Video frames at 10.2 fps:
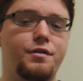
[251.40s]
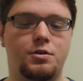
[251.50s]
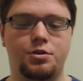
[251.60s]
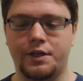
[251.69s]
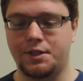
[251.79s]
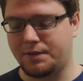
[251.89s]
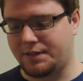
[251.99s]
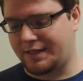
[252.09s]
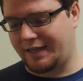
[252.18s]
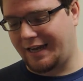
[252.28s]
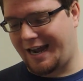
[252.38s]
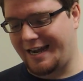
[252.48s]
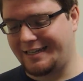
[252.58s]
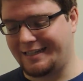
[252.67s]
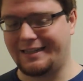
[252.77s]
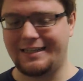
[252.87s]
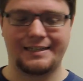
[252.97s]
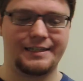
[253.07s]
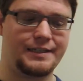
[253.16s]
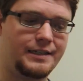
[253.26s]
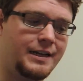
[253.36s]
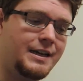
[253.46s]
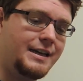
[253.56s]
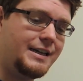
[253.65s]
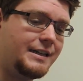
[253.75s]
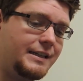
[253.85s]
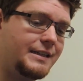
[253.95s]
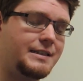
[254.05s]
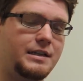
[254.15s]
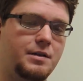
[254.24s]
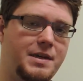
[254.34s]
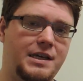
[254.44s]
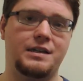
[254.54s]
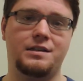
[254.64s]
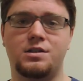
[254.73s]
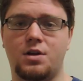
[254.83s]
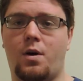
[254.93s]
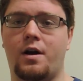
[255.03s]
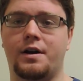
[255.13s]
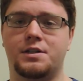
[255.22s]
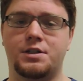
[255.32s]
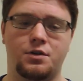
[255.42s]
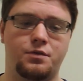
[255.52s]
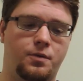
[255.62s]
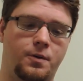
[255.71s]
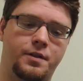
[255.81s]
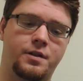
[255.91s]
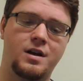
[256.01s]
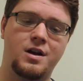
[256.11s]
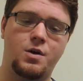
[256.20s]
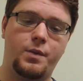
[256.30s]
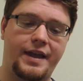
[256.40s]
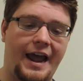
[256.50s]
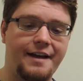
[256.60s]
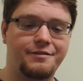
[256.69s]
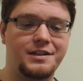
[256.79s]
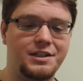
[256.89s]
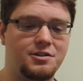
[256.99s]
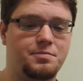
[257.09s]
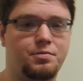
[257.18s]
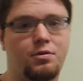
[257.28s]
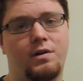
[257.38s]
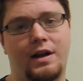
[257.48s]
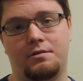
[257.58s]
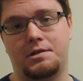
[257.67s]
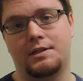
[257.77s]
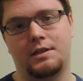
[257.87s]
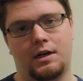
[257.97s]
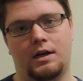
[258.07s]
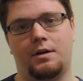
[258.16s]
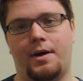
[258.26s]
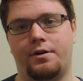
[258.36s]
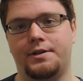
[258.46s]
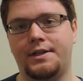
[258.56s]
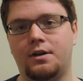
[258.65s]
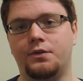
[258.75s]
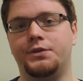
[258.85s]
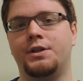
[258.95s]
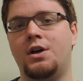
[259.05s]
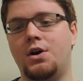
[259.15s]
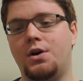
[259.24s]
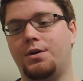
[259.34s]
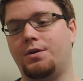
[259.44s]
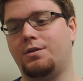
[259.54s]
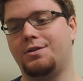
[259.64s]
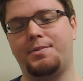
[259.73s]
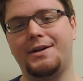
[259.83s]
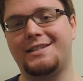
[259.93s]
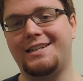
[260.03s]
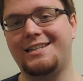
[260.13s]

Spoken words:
have no choice but to say, I did this, he did this to me, and so on and so forth. We have to use pronouns to talk about ourselves. Which brings